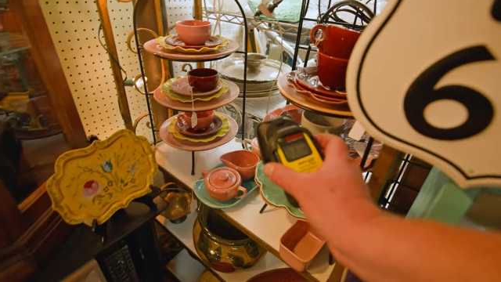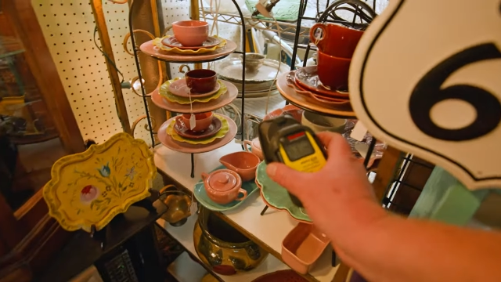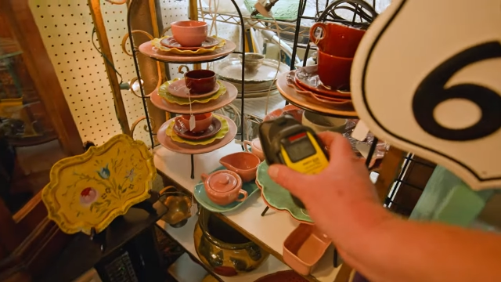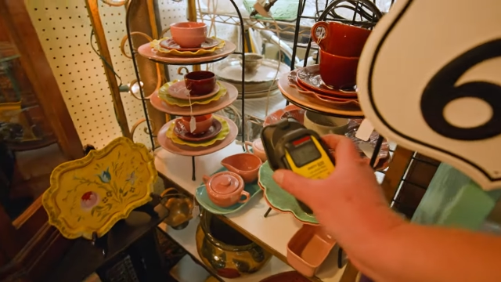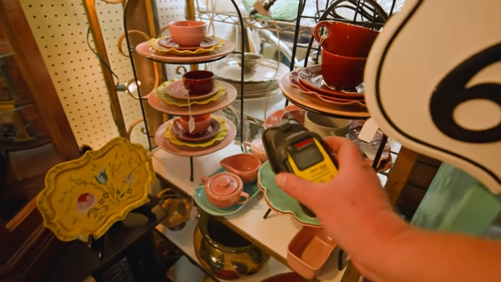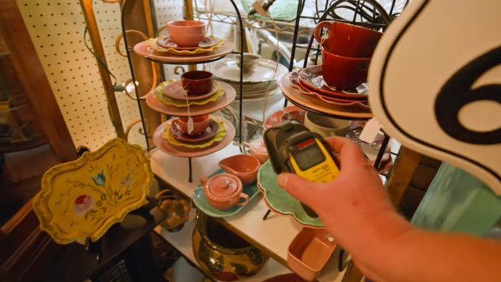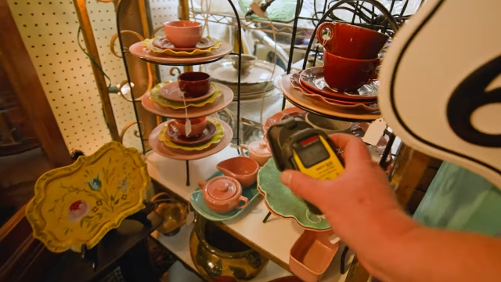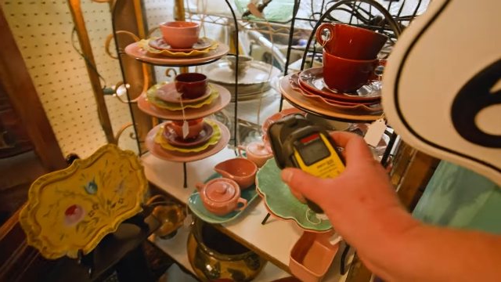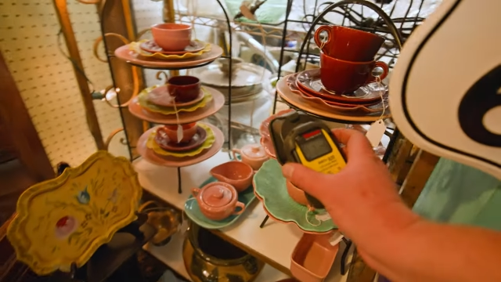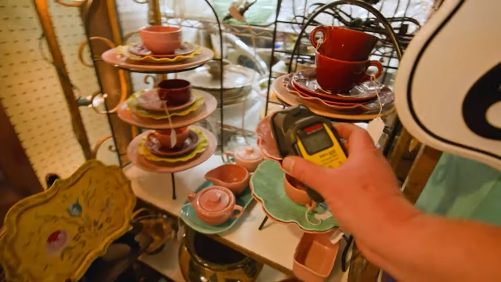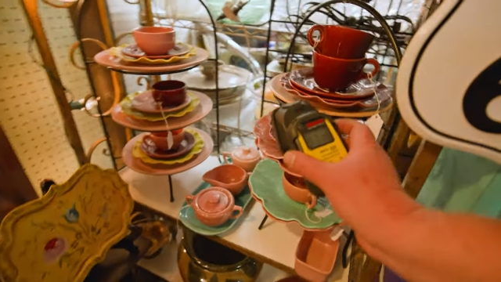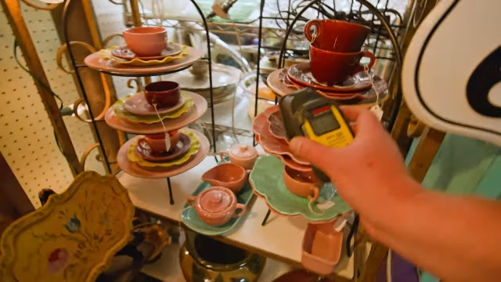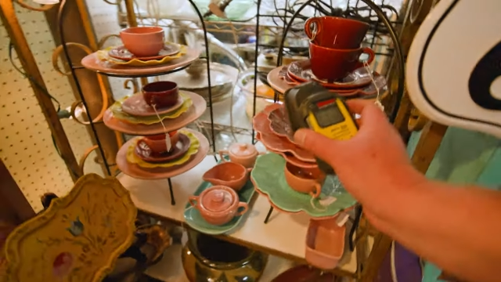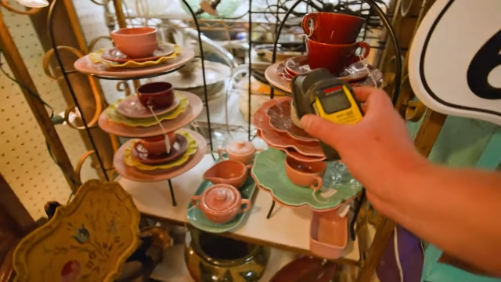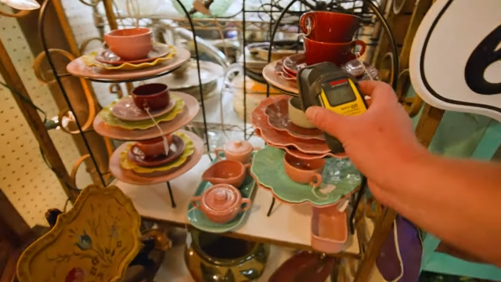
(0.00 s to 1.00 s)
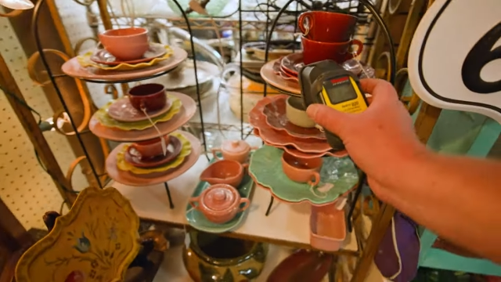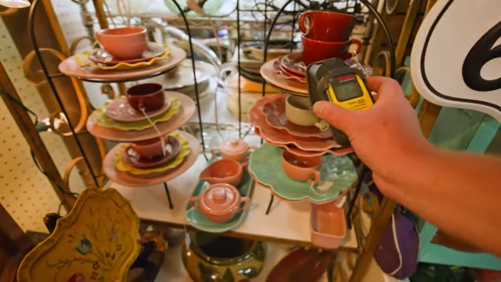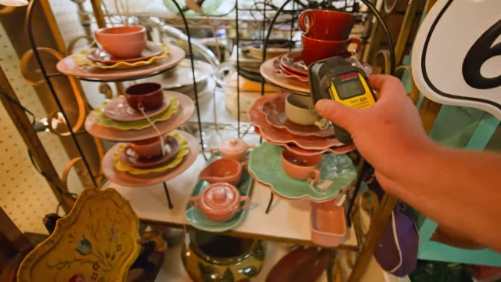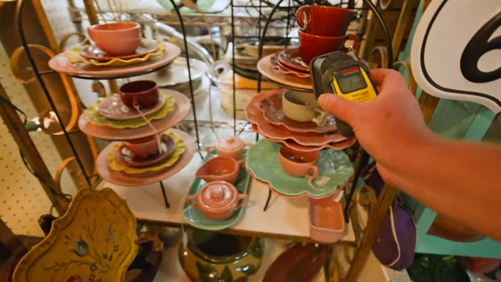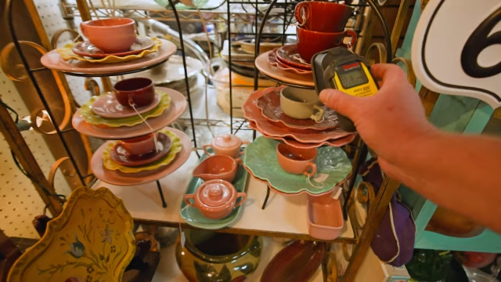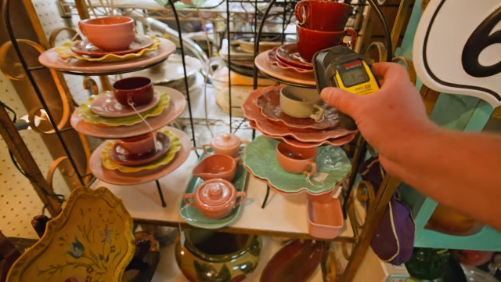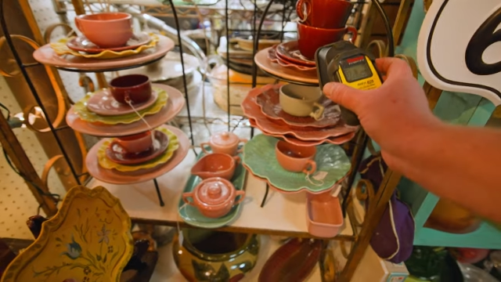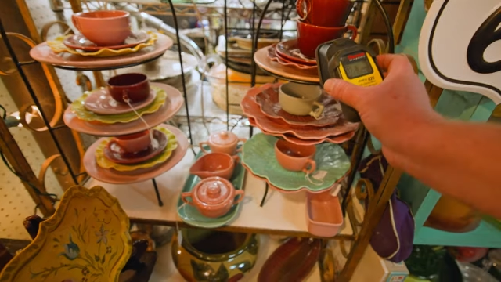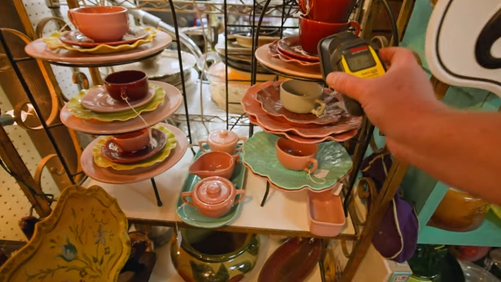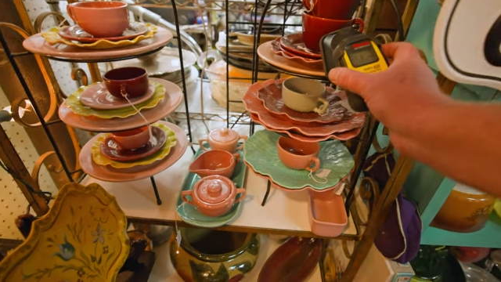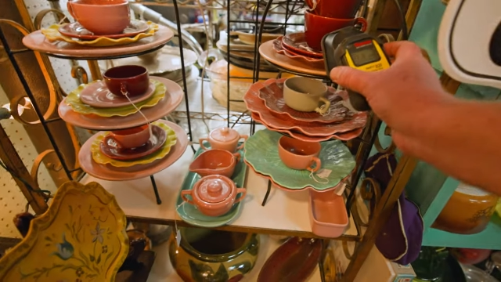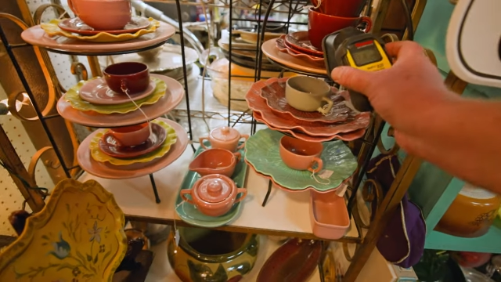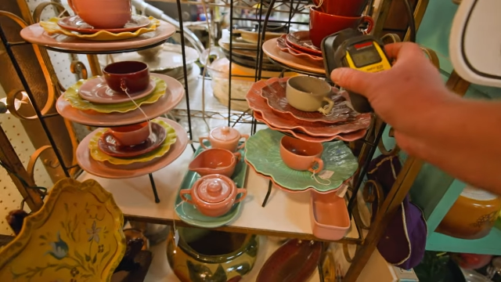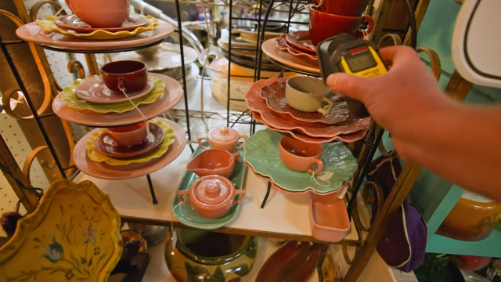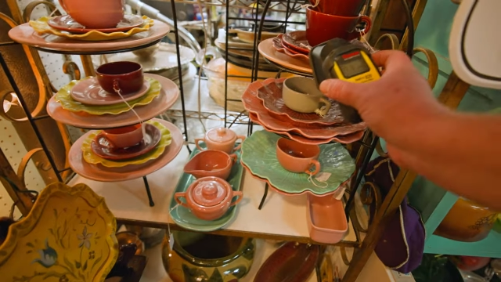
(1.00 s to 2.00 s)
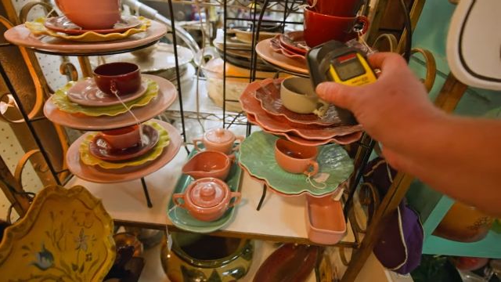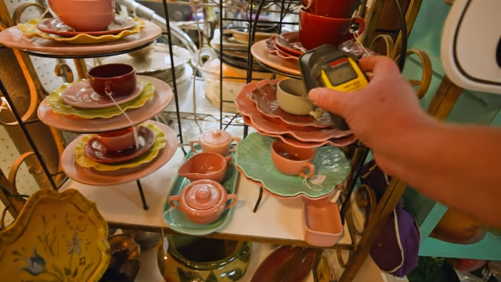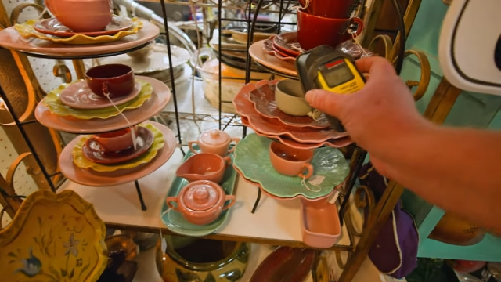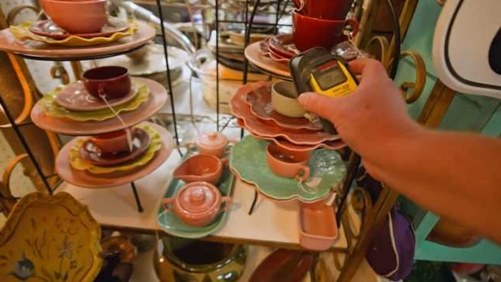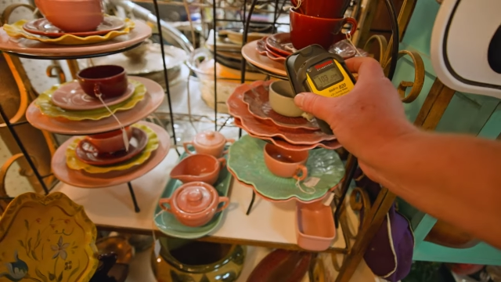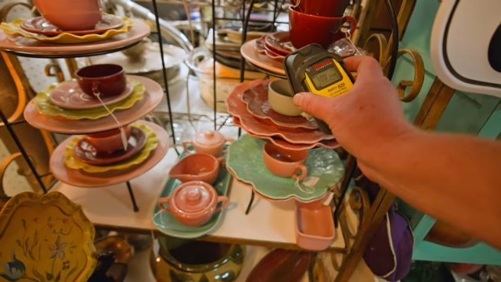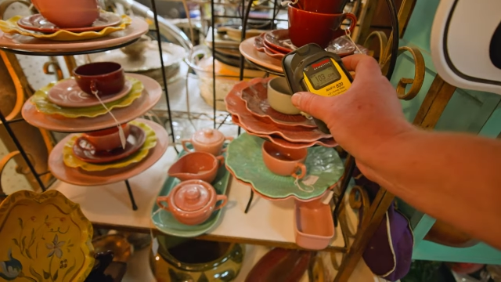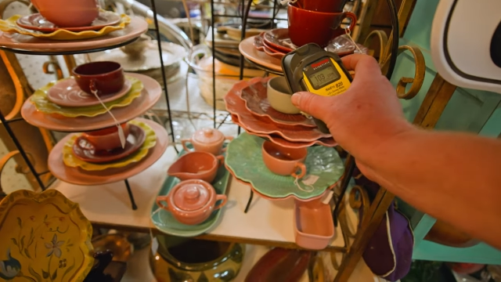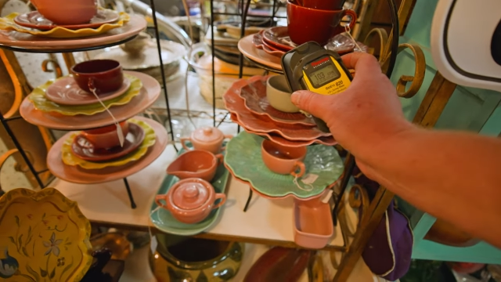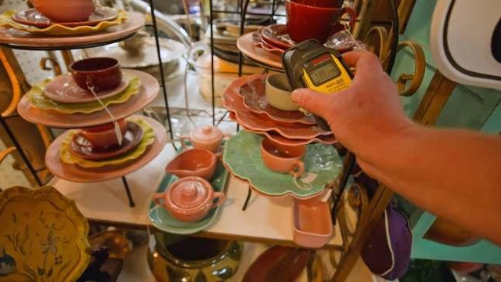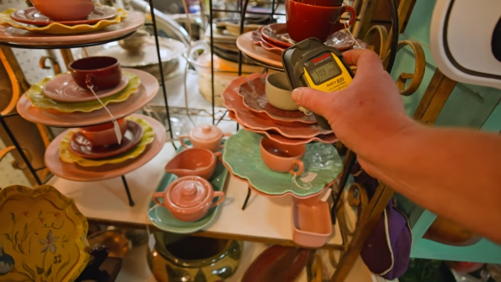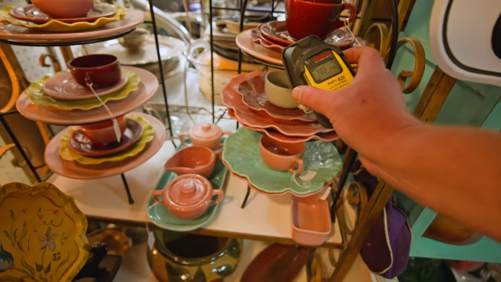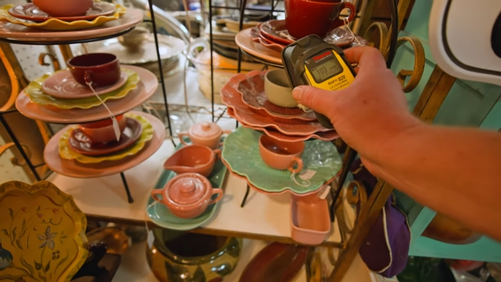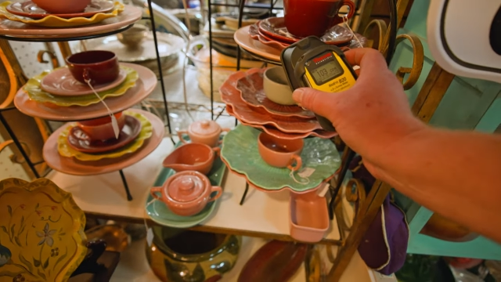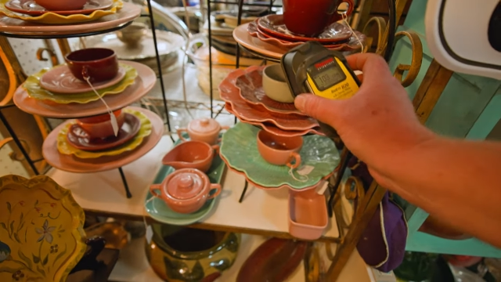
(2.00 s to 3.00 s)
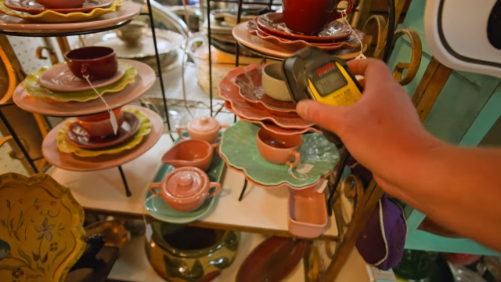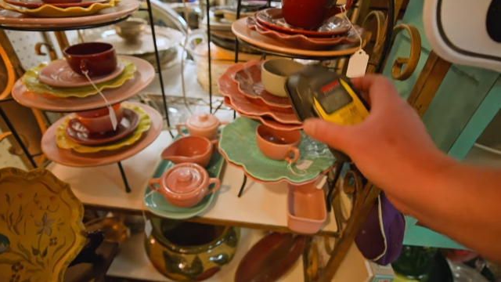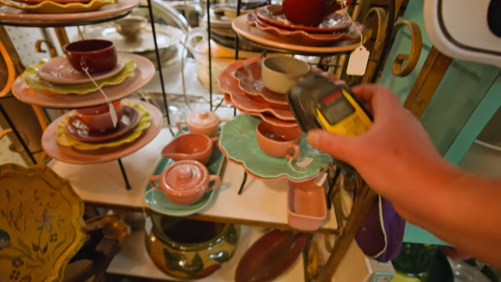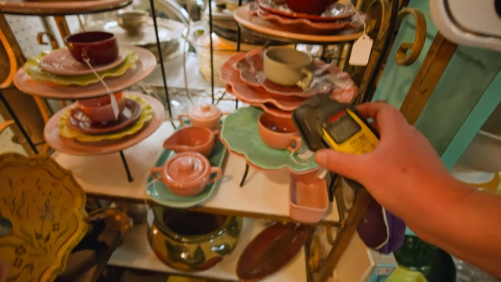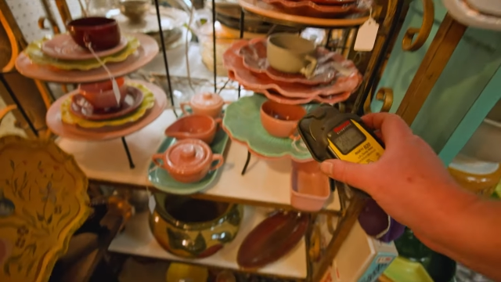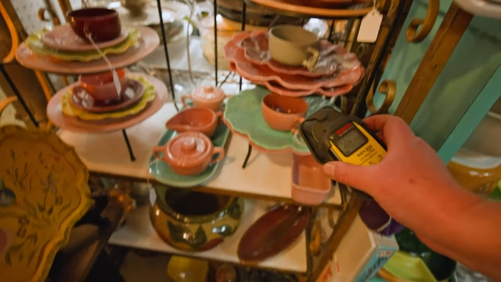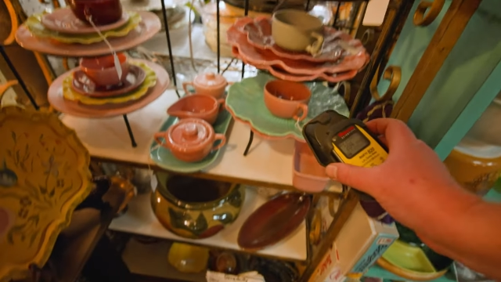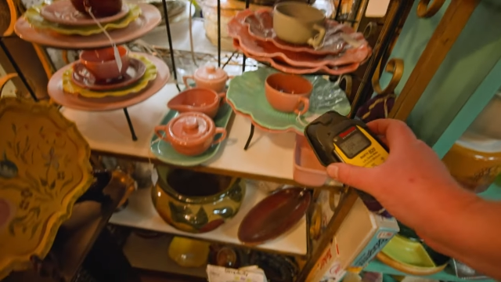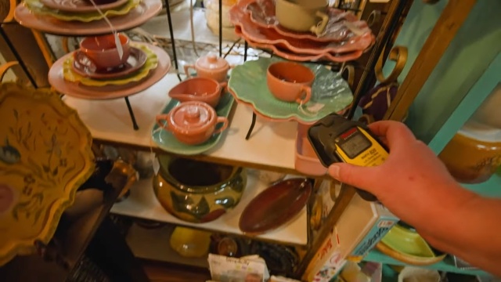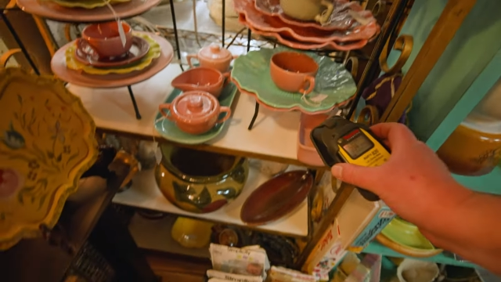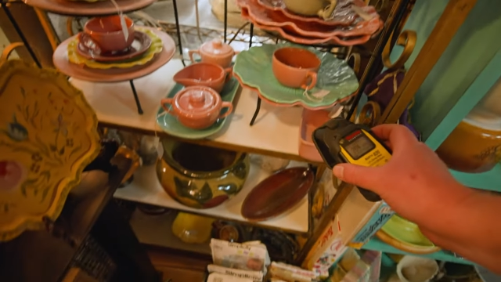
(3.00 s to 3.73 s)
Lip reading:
Nobody's mouth can be seen.